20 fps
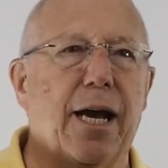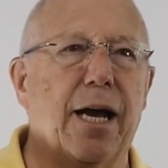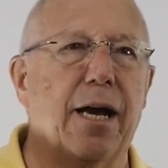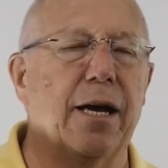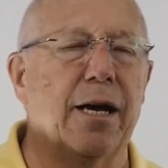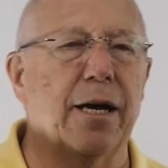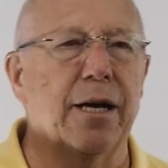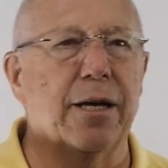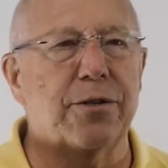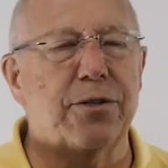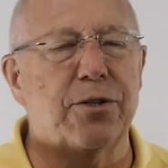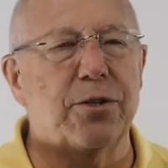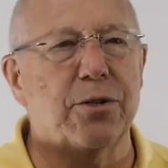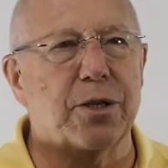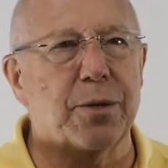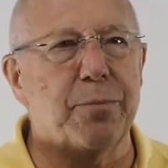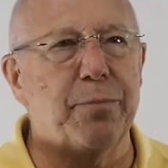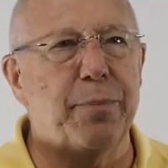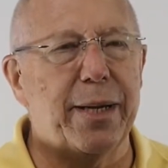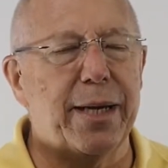to
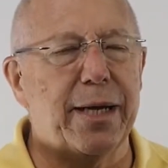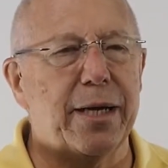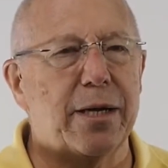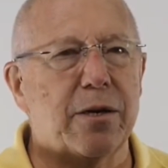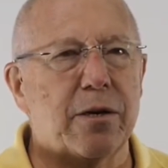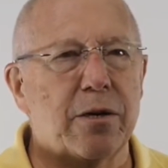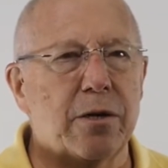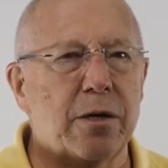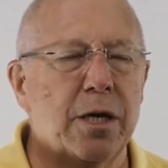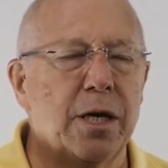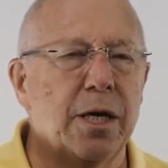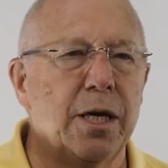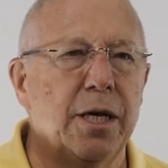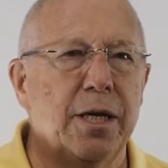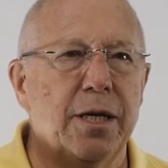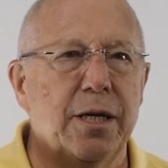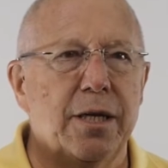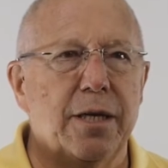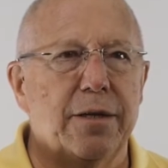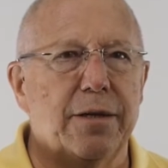compare
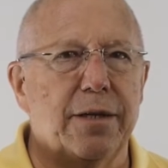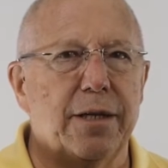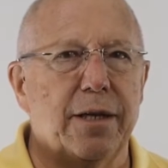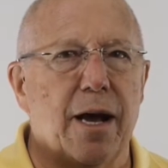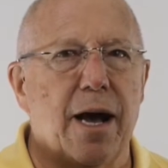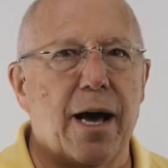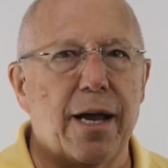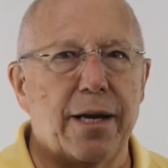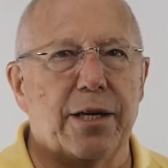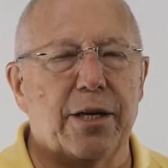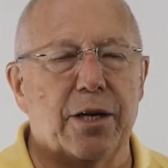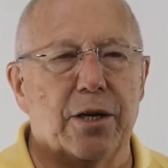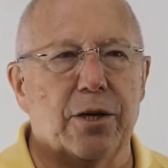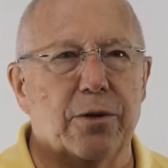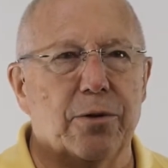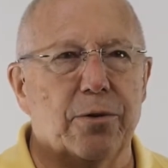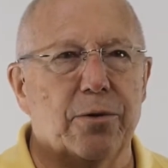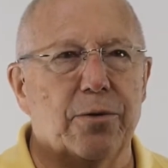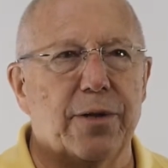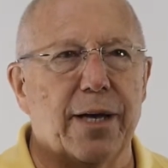the
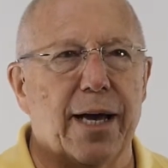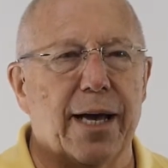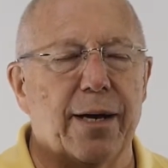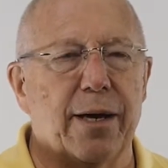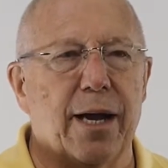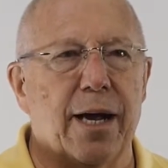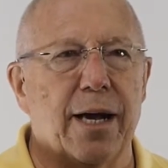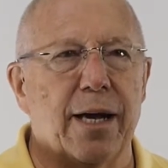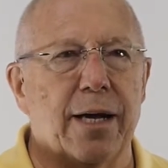audio that